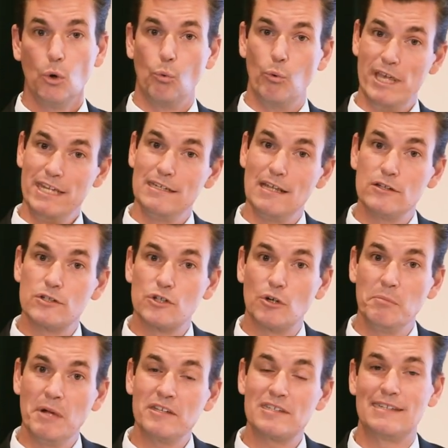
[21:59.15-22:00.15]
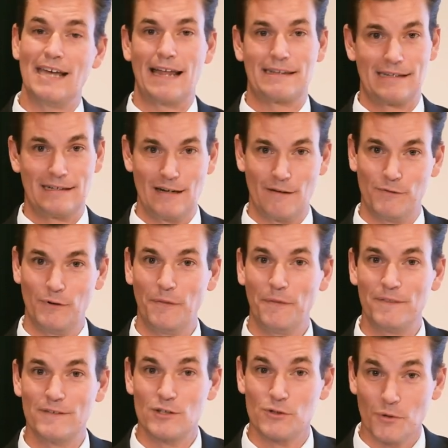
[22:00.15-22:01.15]
Wind instruments, that's a
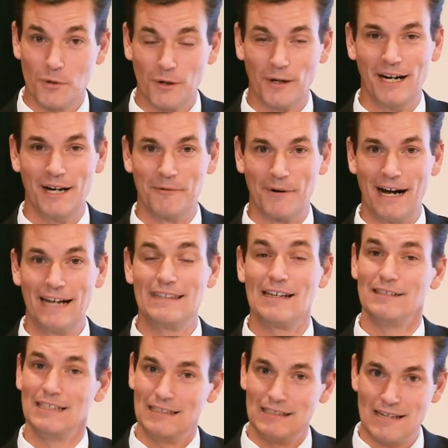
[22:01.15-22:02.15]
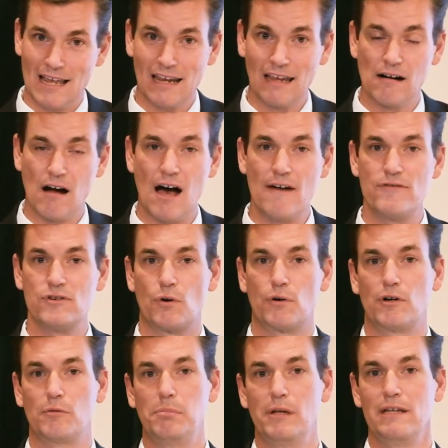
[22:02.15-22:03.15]
different story, right? They'll need to take it off in
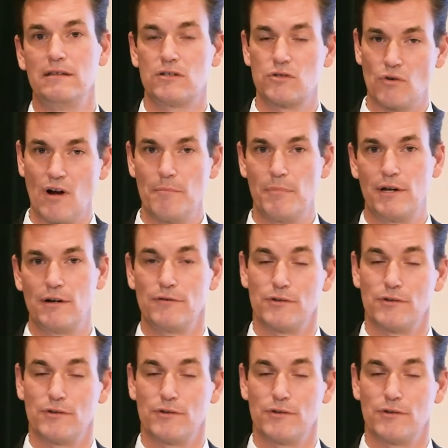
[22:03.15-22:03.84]
order to play the trumpet or